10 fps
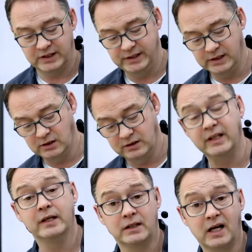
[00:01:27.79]
We have
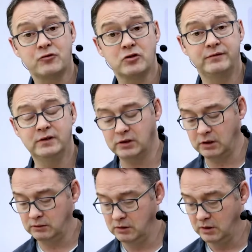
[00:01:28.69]
the oil filter
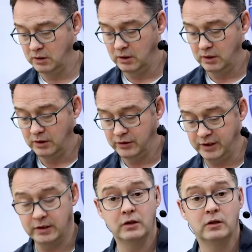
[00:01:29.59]
with the matching
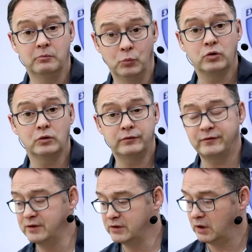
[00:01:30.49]
screw, then
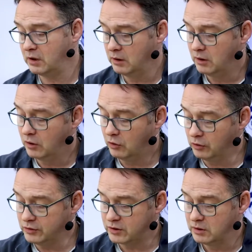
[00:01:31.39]
here the fuel
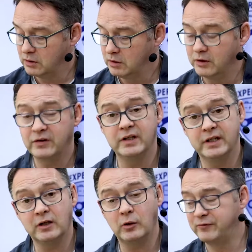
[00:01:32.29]
filter, the
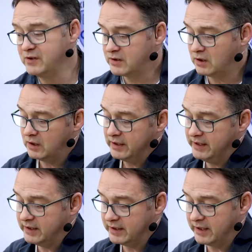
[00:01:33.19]
engine air
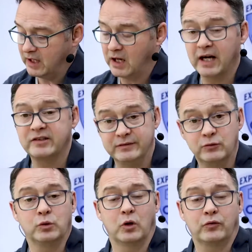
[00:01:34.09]
filter and the cabin
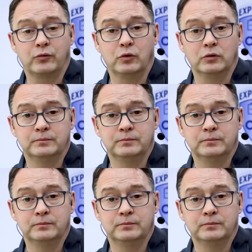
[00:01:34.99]
filter.